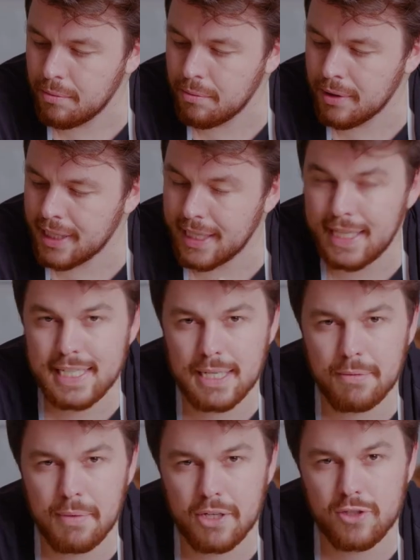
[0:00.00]
We're going to heat
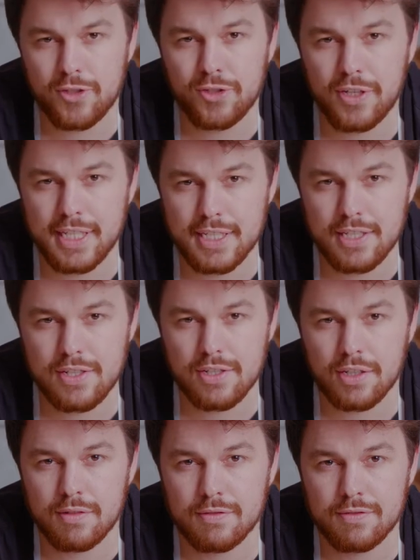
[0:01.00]
up about 2 liters
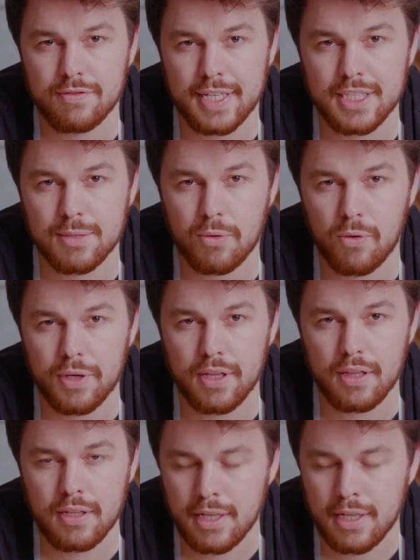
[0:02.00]
of vegetable oil